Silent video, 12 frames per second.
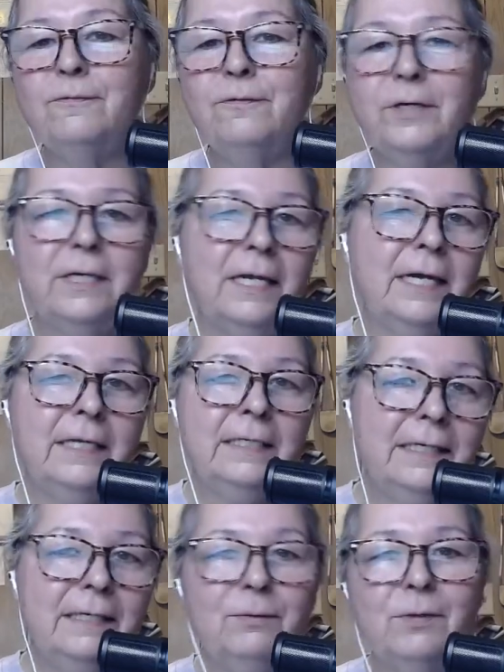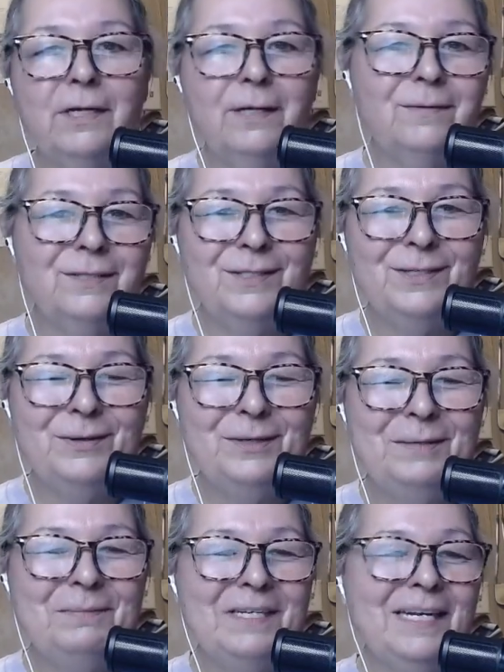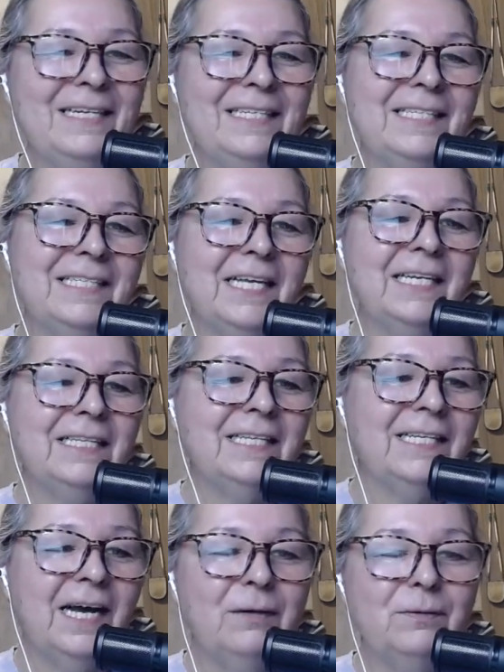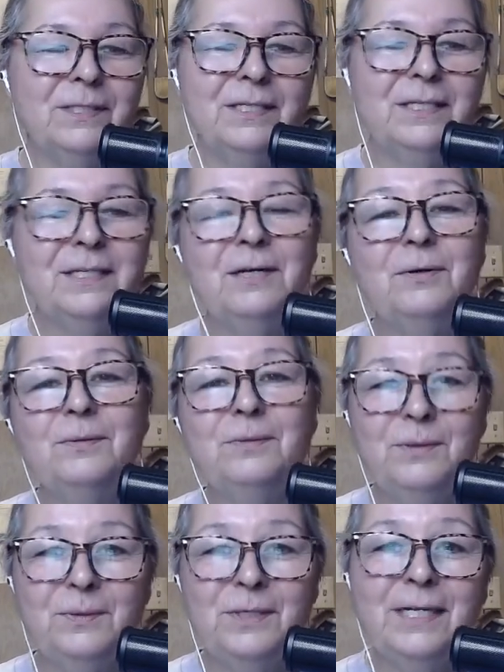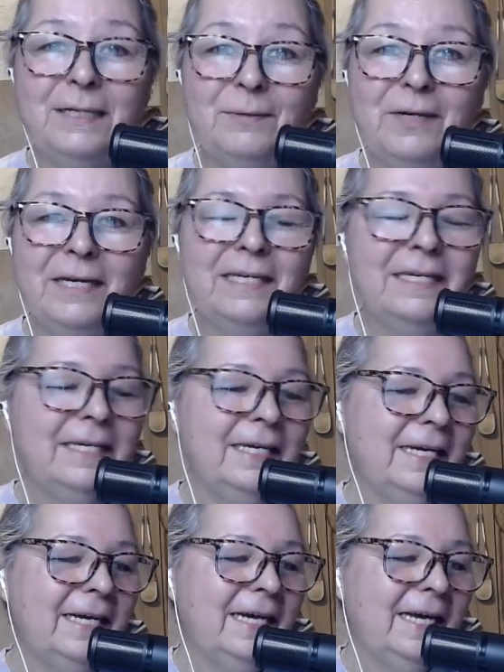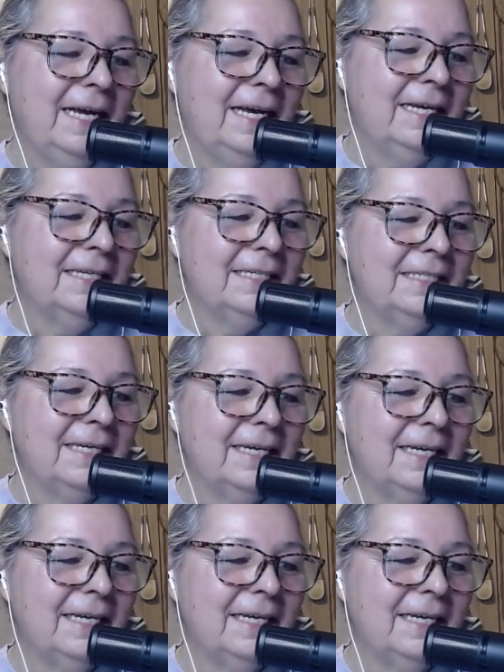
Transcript: freaking idea what I was doing, but I decided that I was going to go do it anyway. And